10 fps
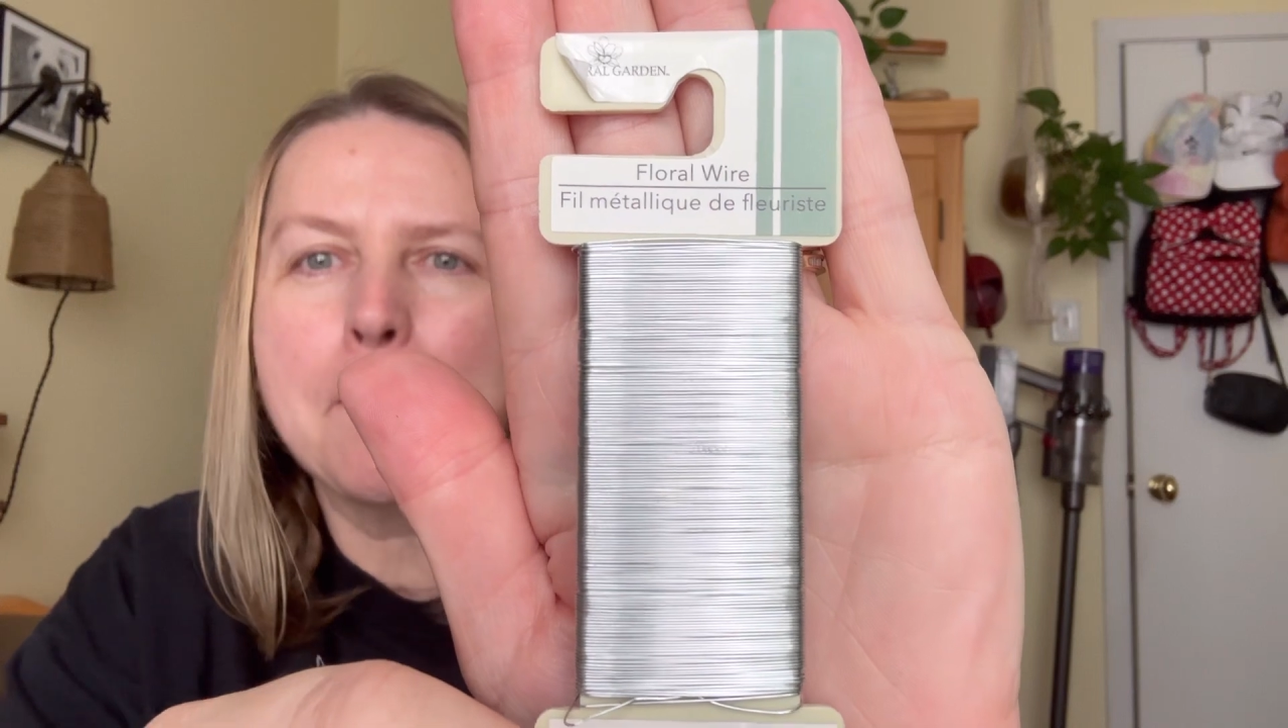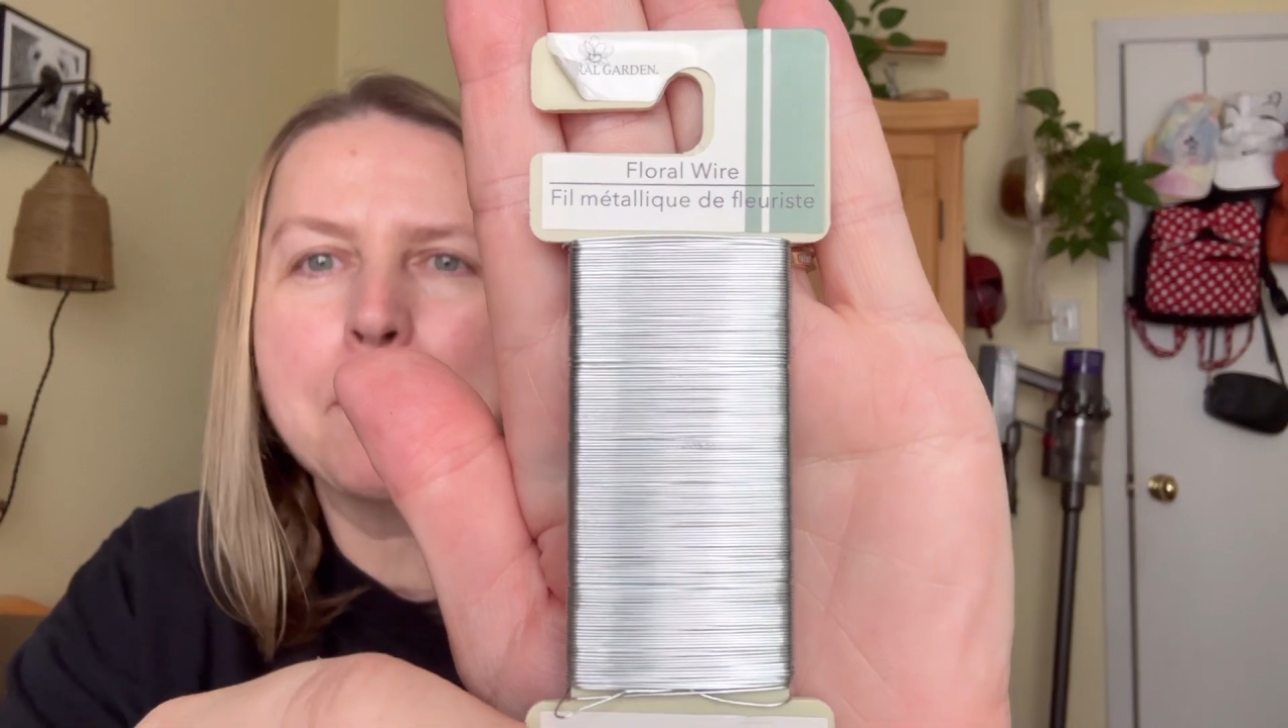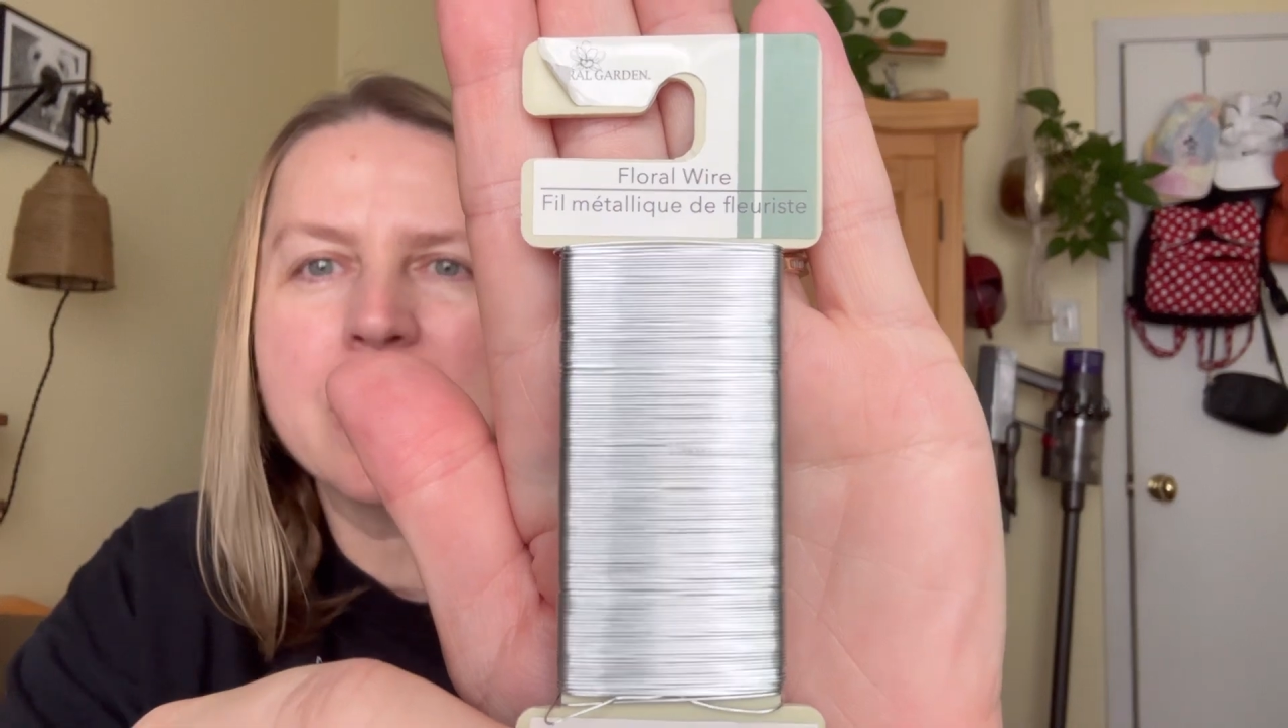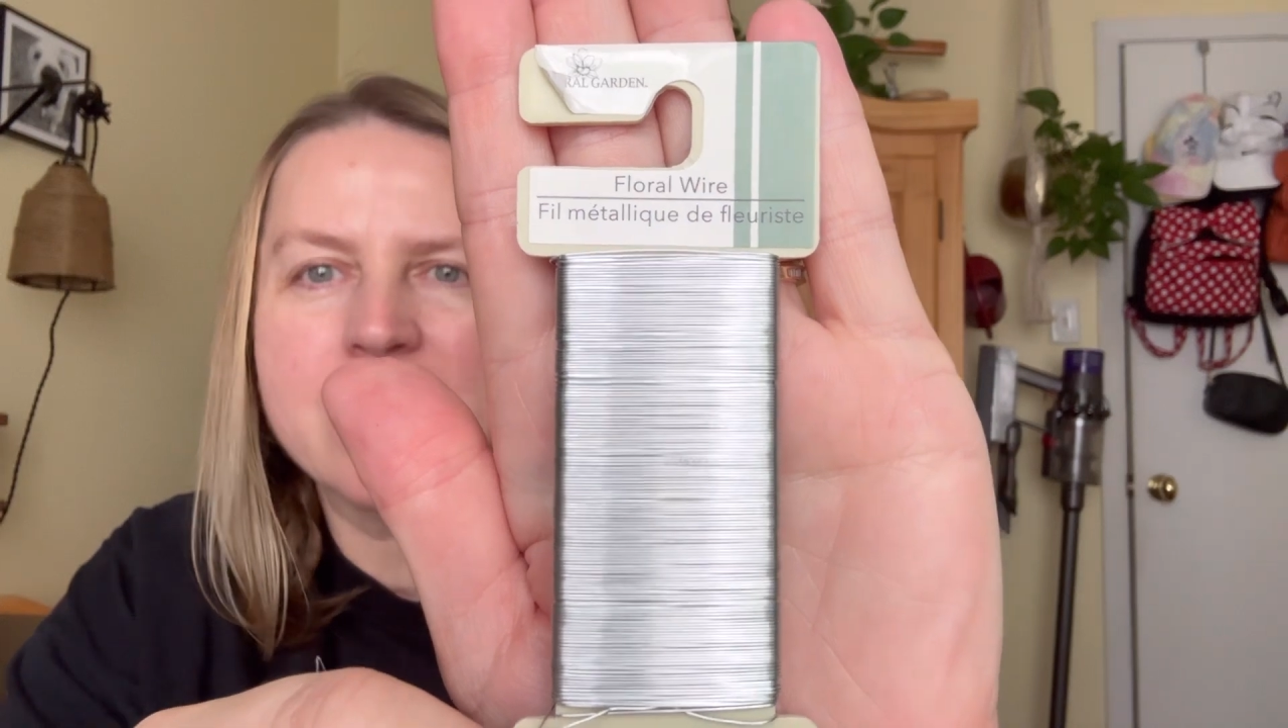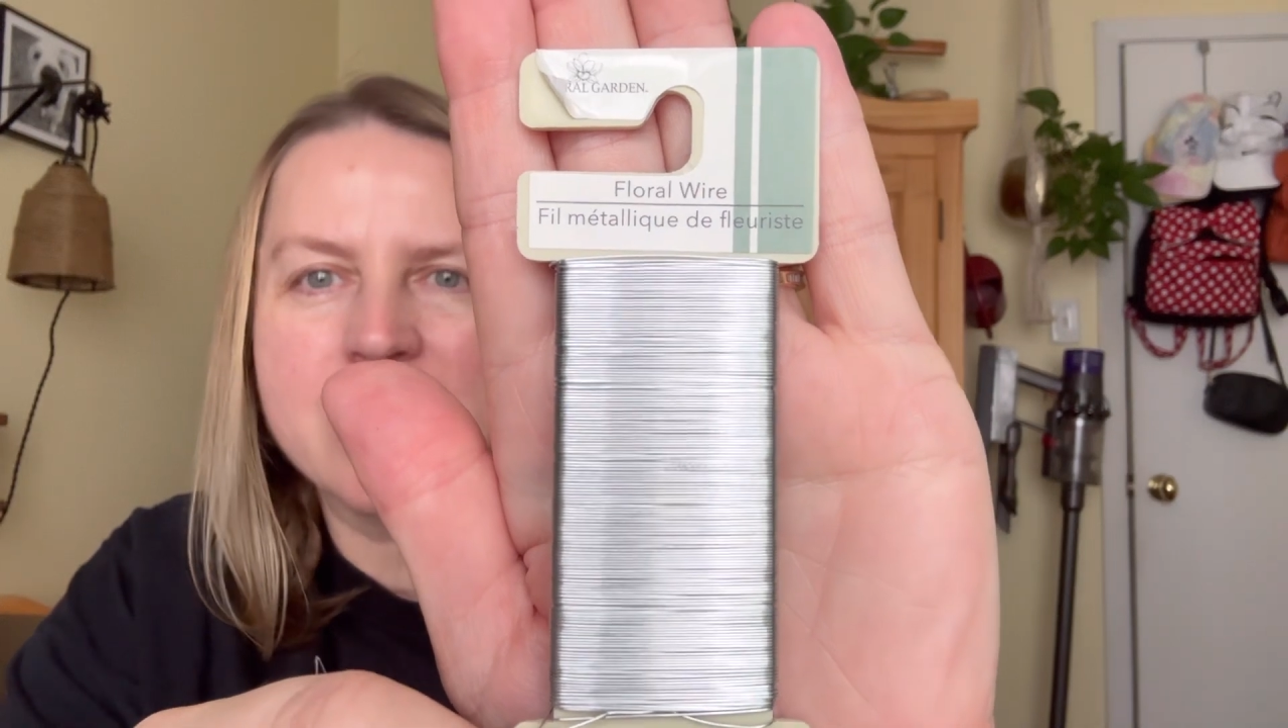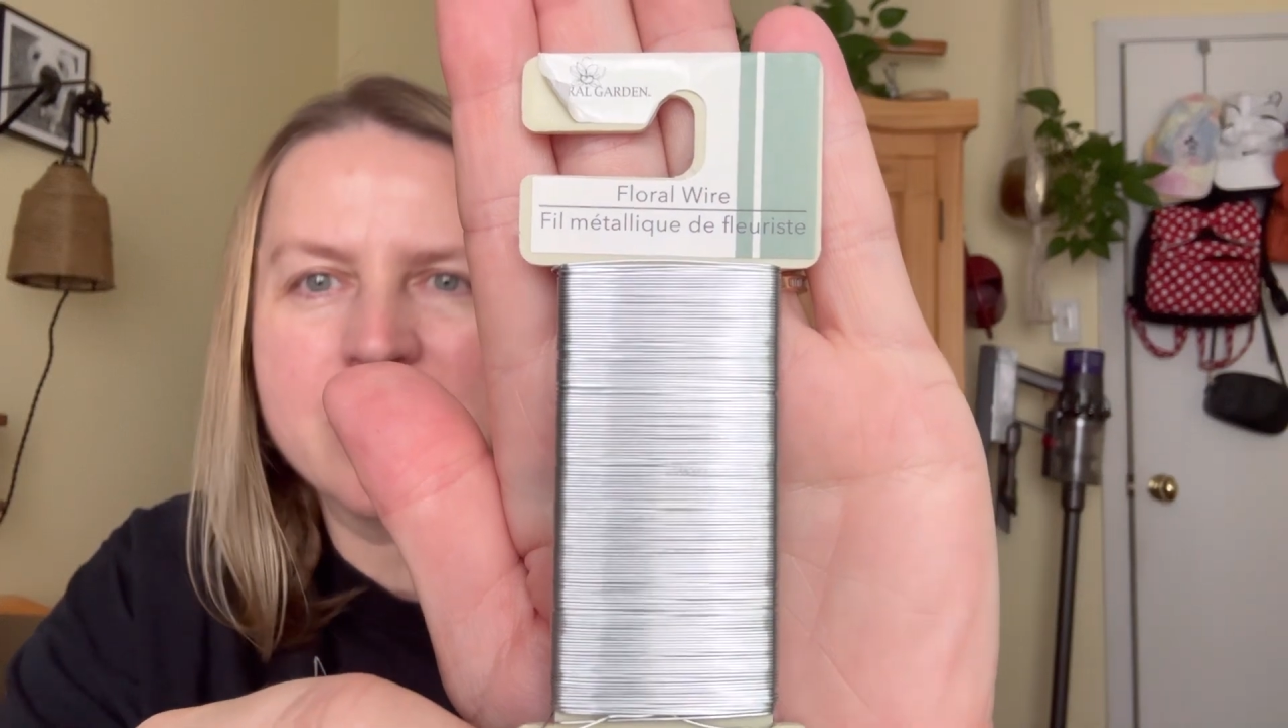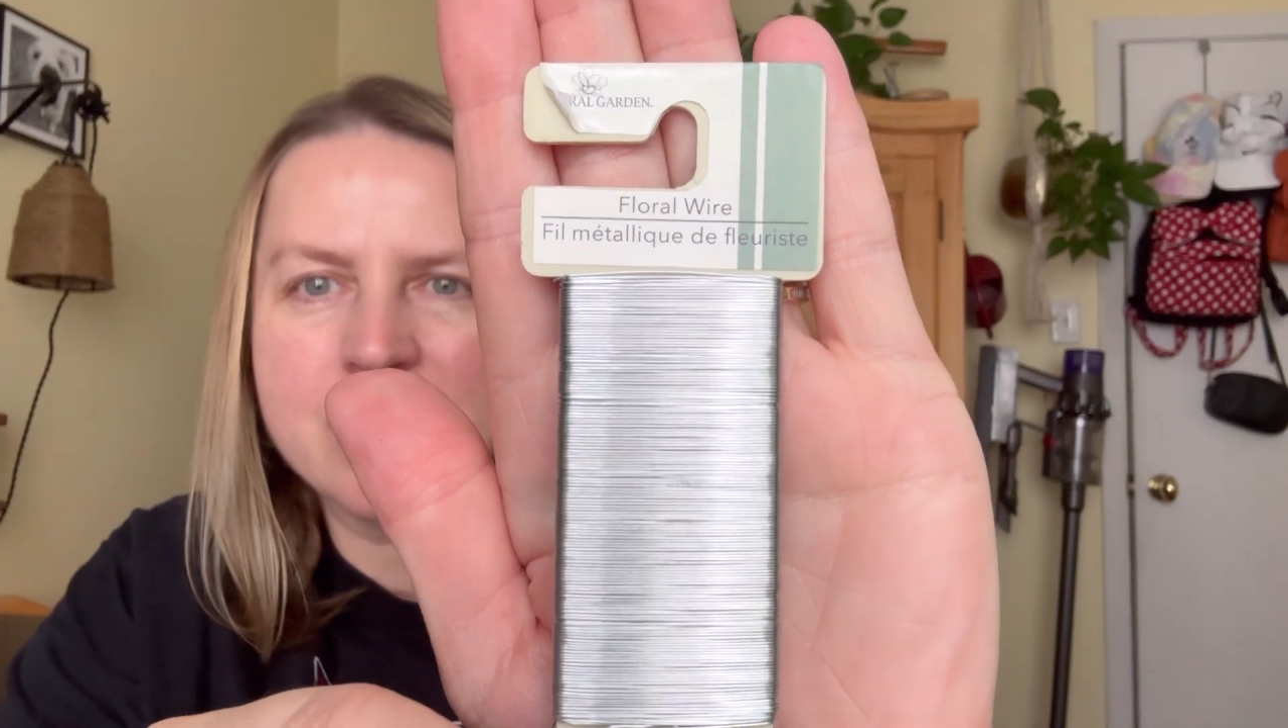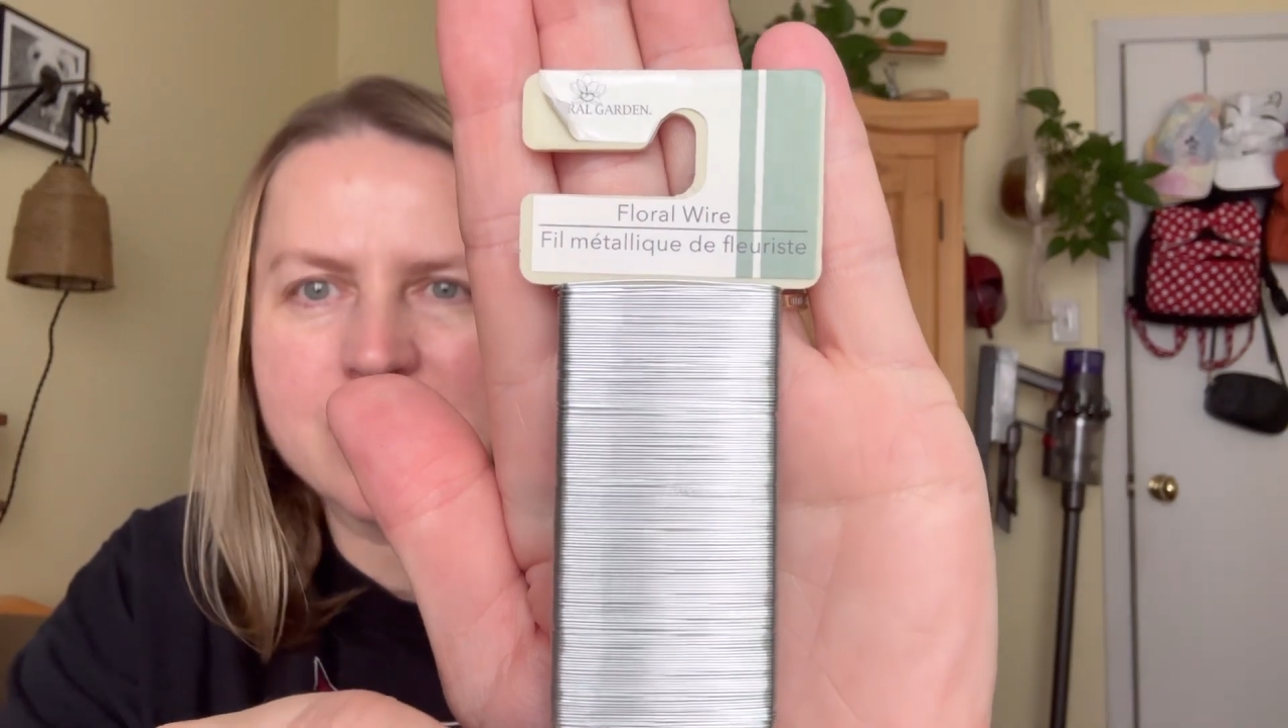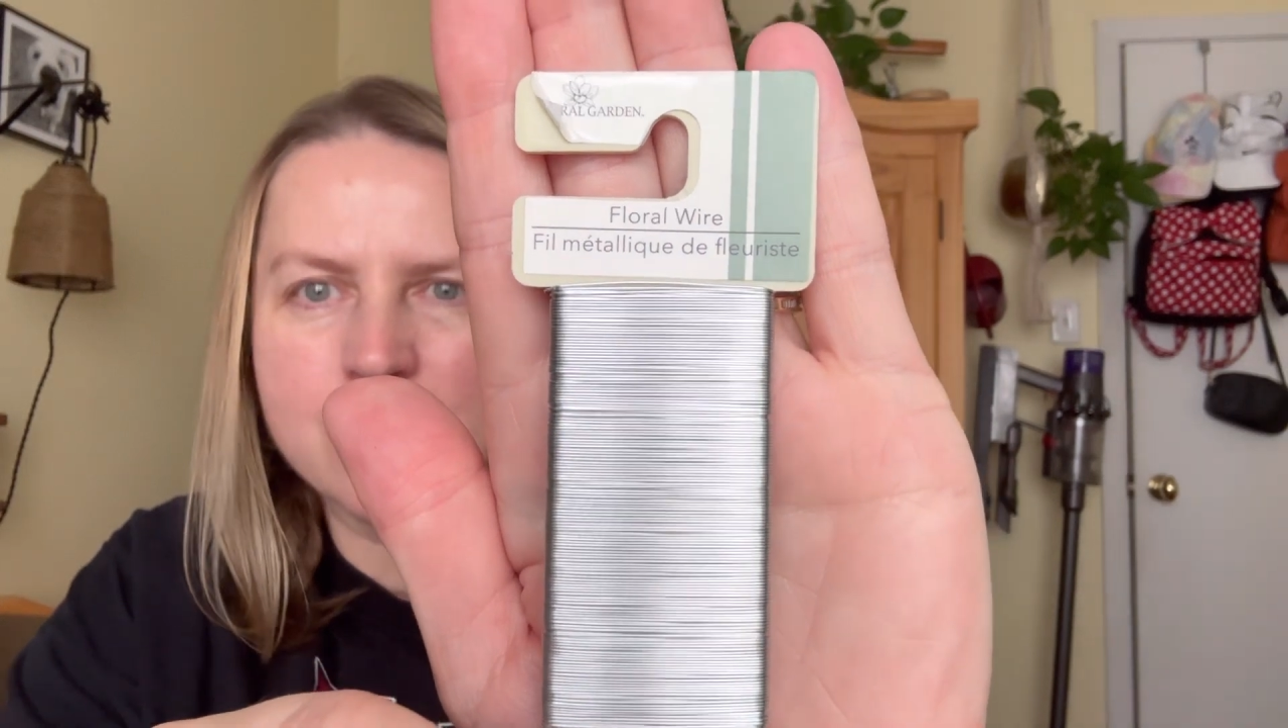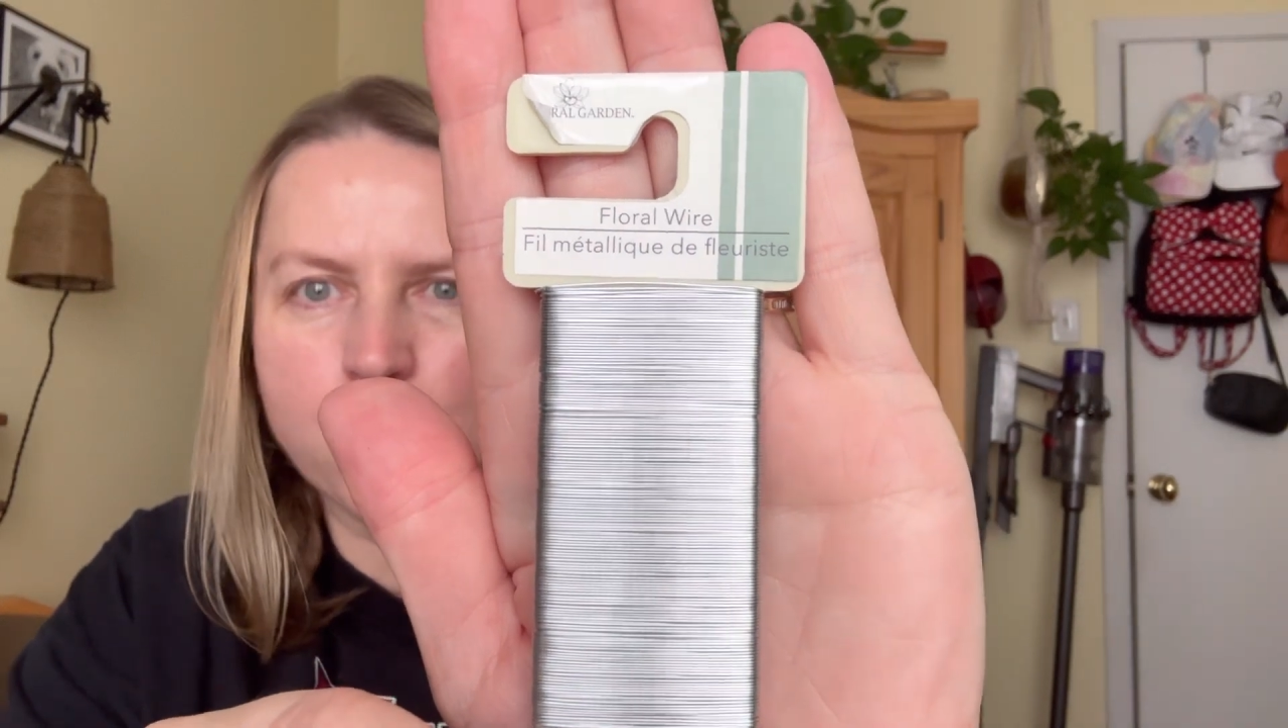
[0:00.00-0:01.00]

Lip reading: But this